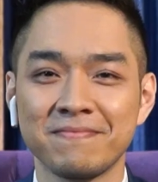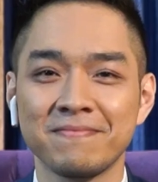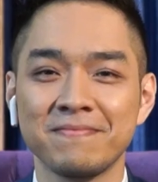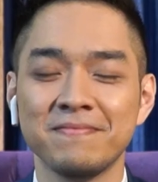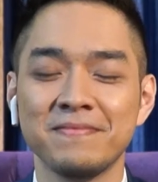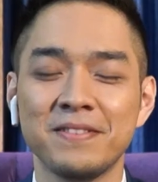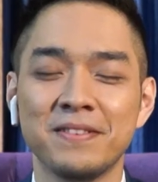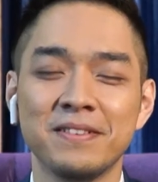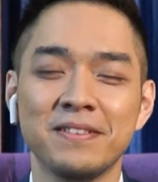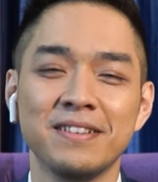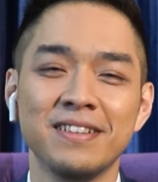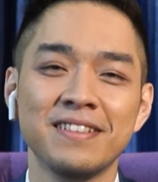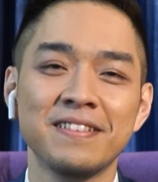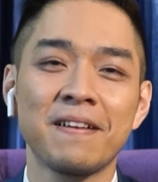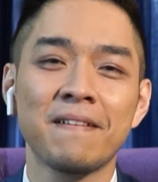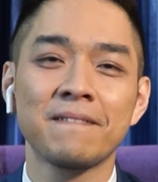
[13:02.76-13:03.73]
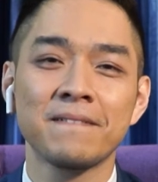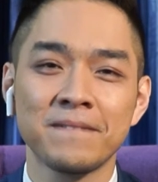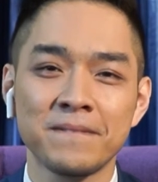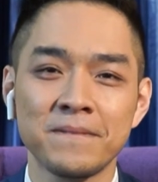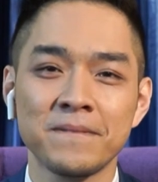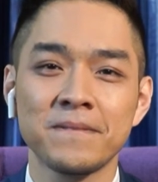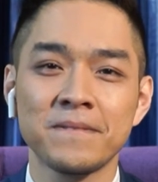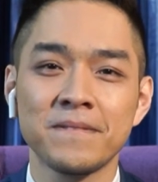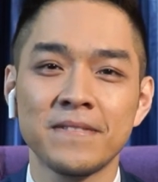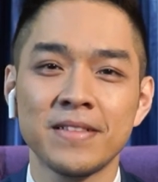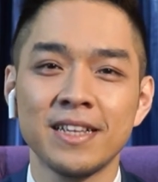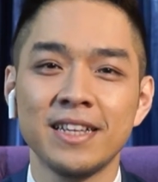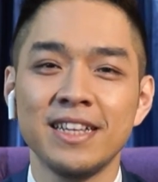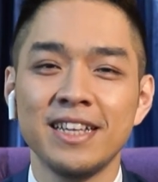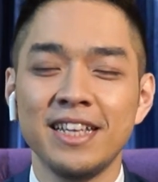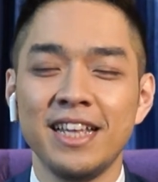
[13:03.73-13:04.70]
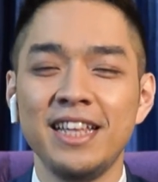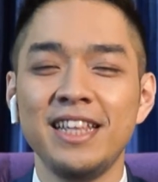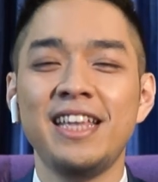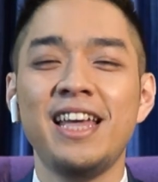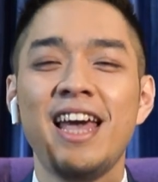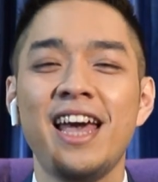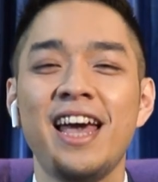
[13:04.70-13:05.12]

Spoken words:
JayC, Abang JayC, of course, for having me.